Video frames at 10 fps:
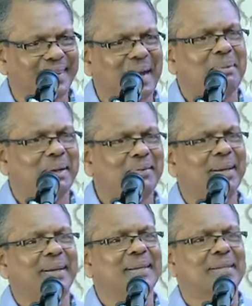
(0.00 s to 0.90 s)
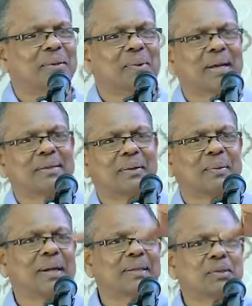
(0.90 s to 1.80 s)
Very easy. You can
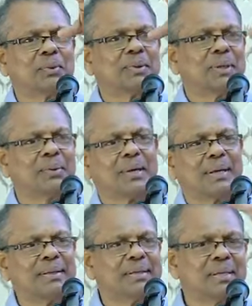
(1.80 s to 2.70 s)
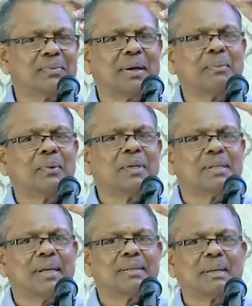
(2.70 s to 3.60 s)
look at the sutta, okay, this is what Buddha
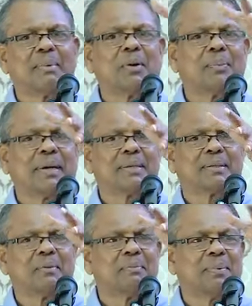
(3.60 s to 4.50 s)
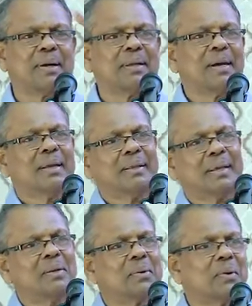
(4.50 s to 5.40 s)
says about Paticcasamuppada.
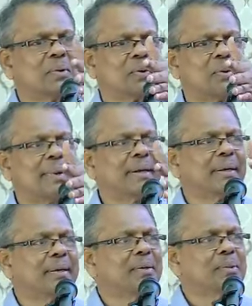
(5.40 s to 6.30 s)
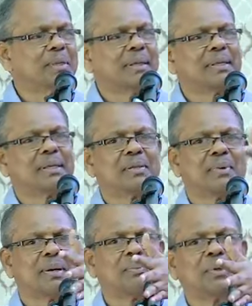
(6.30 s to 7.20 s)
Then you go to commentary, you say this is
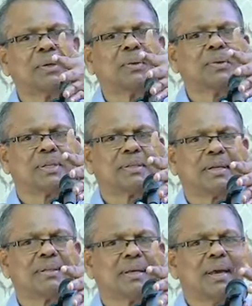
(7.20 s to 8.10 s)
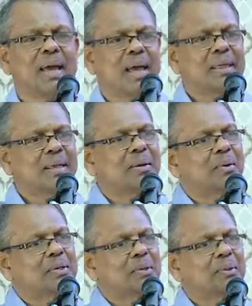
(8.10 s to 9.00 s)
what Buddha Ghosha says. And then
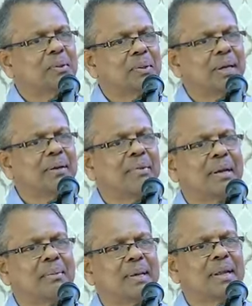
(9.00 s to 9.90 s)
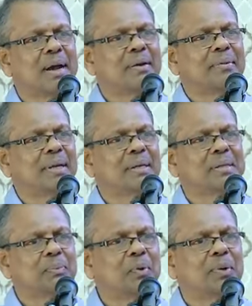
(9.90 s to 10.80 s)
also you read Venerable
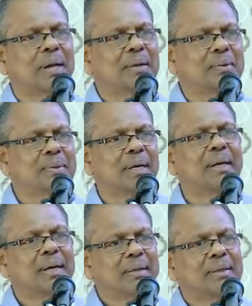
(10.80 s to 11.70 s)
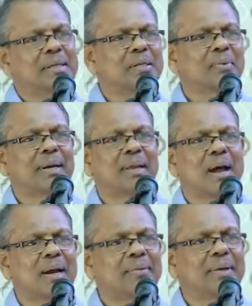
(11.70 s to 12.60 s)
Jnanavira's book and you say this is what
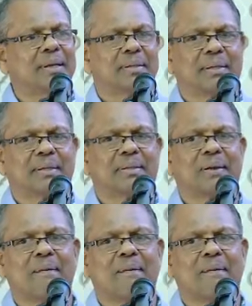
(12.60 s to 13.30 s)
Jnanavira says.